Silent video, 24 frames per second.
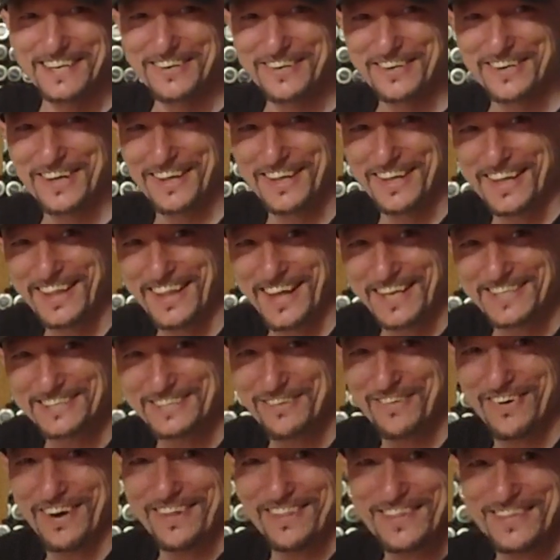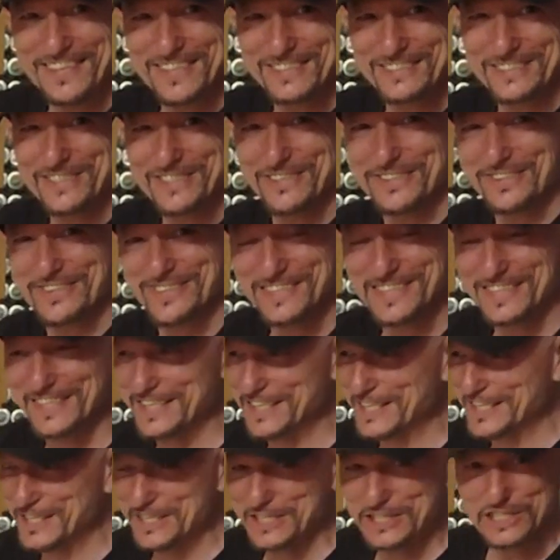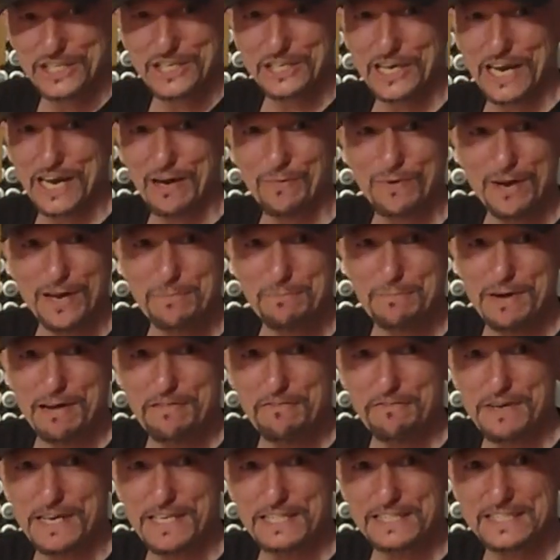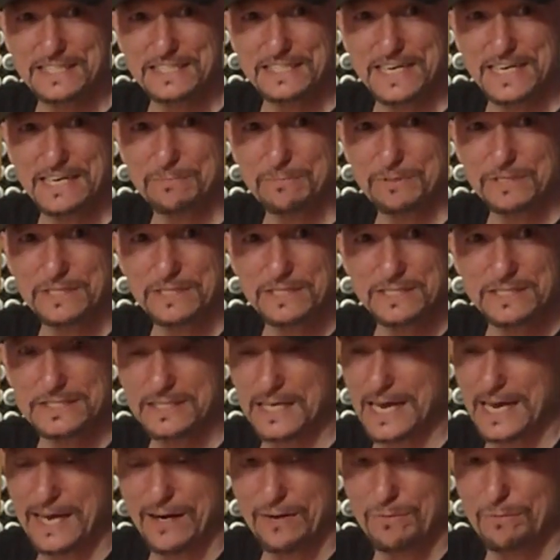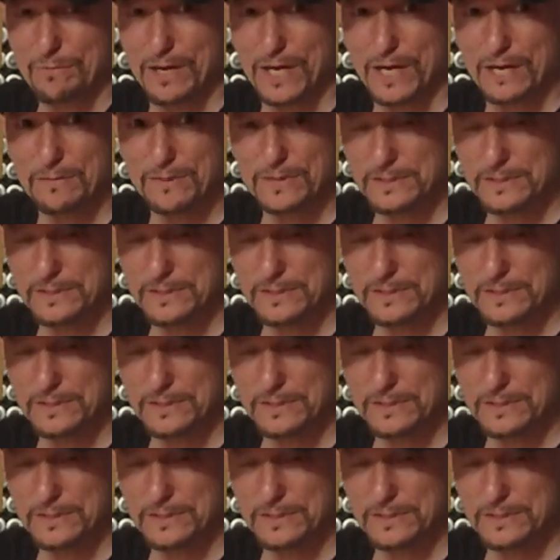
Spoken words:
Well, that's why this girl, she got right in my face tonight because I don't blame